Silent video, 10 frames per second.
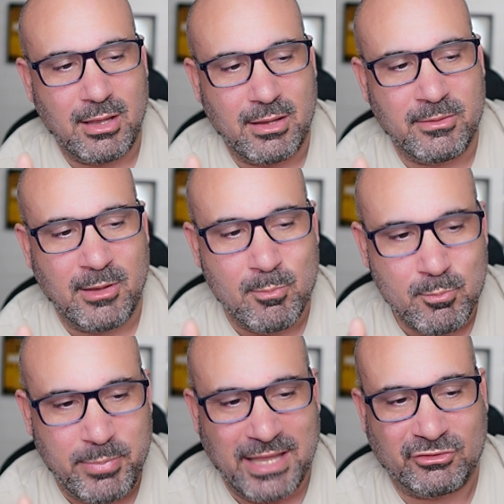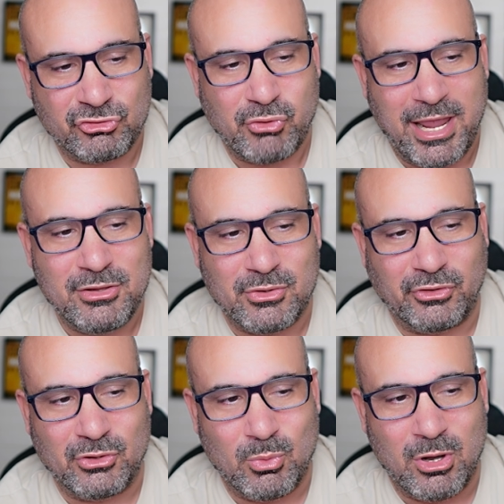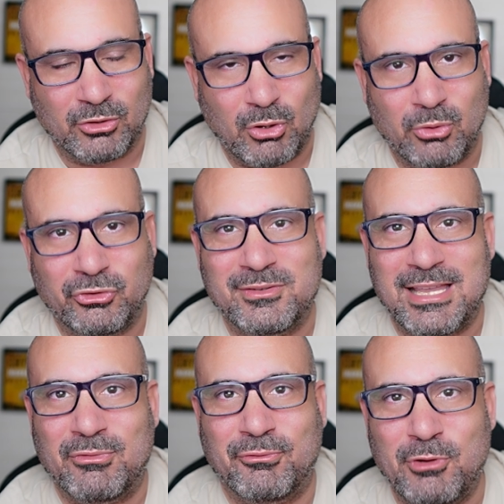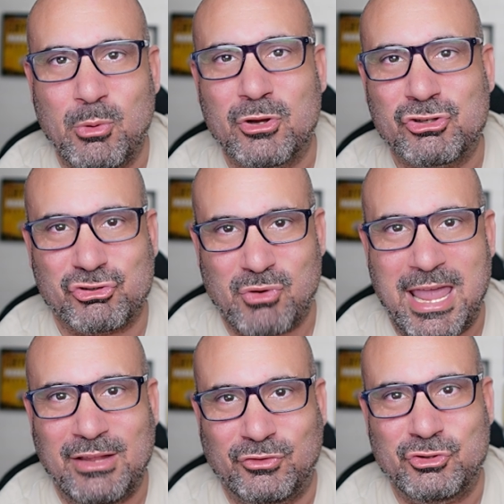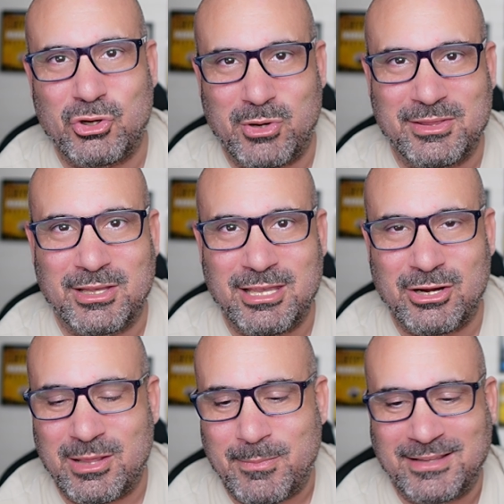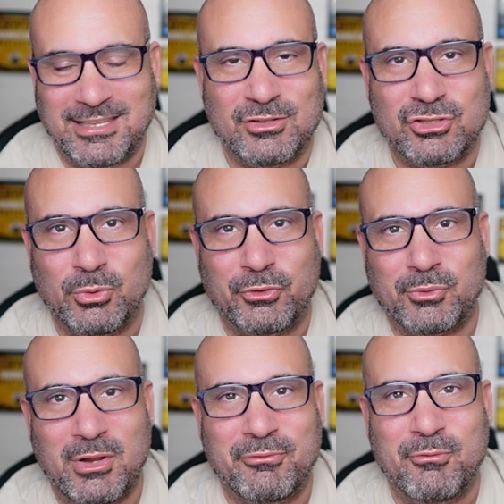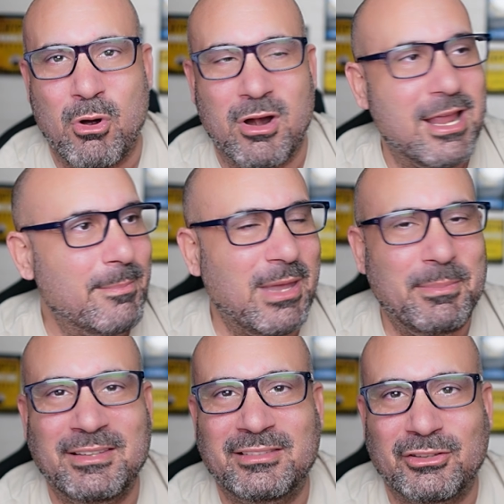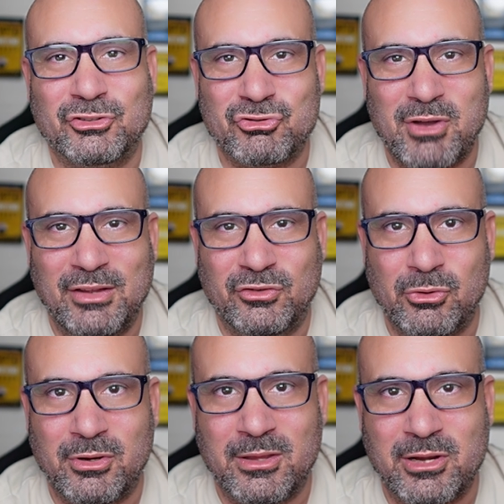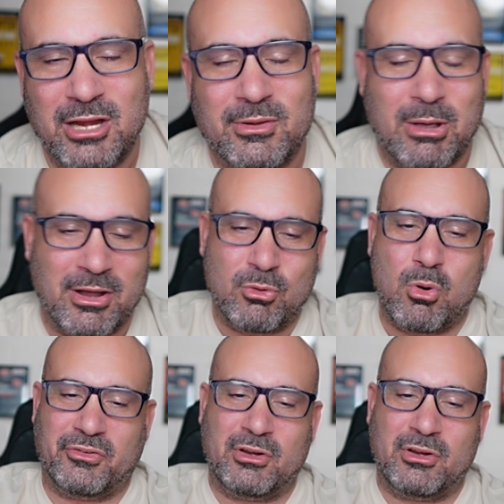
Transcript: the best traders in the world also take fewer trades during the year. They might take 2, 3, 4, maybe 6 trades during the year. Now, of course, in